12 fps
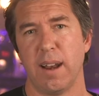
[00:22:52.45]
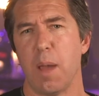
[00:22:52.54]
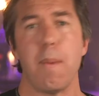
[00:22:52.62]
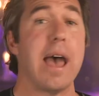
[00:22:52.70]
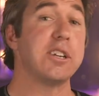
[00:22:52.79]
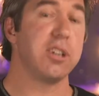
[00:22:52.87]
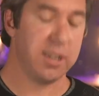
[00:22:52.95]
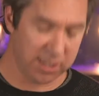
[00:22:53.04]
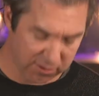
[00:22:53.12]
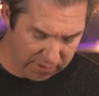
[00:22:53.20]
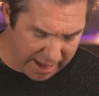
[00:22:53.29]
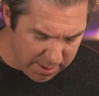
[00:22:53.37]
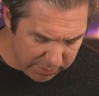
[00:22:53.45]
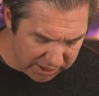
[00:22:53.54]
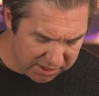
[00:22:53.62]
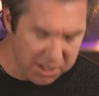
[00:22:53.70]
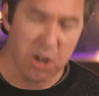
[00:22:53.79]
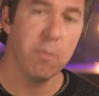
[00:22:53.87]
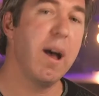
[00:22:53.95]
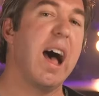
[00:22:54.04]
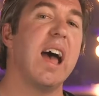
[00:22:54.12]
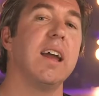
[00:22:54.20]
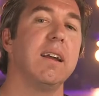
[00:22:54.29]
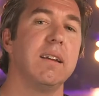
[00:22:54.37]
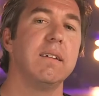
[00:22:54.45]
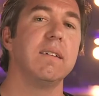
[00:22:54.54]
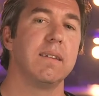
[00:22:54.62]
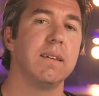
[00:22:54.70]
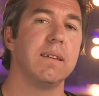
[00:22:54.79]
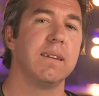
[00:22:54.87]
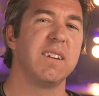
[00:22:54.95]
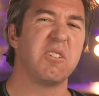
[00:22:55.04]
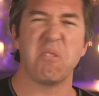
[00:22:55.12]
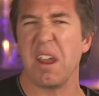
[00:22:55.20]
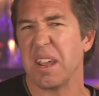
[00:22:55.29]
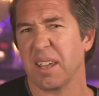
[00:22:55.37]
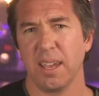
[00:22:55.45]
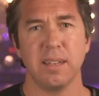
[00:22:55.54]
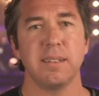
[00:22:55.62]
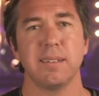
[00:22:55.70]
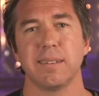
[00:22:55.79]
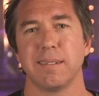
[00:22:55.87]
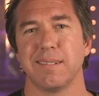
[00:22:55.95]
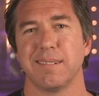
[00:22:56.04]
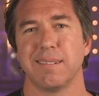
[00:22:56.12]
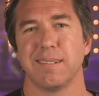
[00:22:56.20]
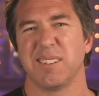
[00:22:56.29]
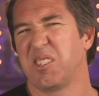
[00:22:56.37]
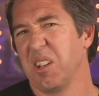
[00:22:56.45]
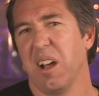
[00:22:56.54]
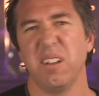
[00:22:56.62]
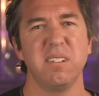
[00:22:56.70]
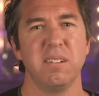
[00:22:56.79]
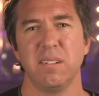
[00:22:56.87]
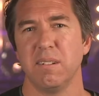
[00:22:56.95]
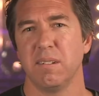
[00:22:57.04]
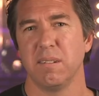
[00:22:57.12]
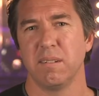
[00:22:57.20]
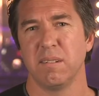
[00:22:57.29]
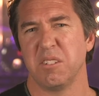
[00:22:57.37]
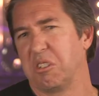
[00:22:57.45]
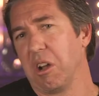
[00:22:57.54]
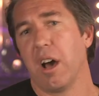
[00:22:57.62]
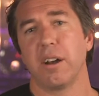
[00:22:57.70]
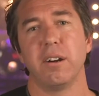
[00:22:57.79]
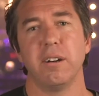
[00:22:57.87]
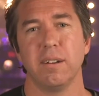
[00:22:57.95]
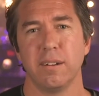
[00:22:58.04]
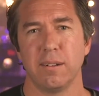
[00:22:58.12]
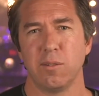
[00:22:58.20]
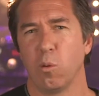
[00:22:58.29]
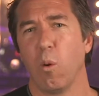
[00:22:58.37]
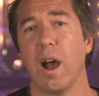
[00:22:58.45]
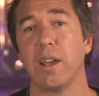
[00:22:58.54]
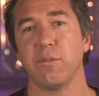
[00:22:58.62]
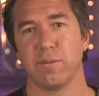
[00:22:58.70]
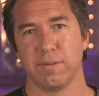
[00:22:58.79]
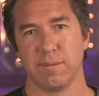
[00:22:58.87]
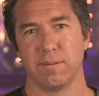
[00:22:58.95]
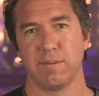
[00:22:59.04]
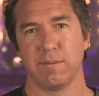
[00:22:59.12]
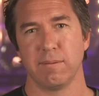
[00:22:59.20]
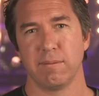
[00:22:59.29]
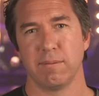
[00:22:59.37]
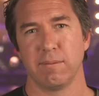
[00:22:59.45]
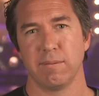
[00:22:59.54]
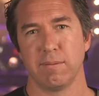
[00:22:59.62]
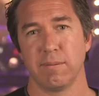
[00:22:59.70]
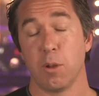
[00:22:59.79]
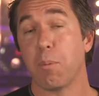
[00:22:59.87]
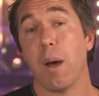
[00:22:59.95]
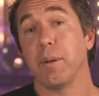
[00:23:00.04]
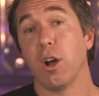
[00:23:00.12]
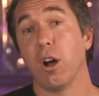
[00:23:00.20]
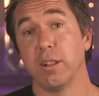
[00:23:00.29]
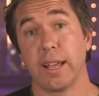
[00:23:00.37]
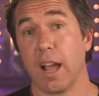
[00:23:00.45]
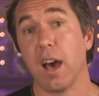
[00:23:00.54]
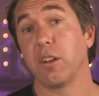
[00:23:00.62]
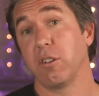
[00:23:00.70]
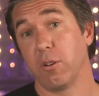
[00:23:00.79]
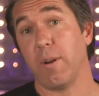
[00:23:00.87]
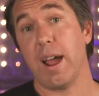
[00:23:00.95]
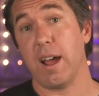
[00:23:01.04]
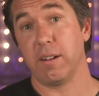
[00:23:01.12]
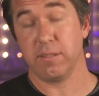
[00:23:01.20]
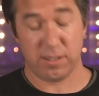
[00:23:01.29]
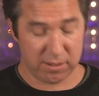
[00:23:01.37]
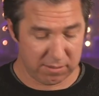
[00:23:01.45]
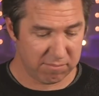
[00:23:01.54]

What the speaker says: I imagine his family's nearby, grandkids, son, daughter, wife. They're probably all like huddled around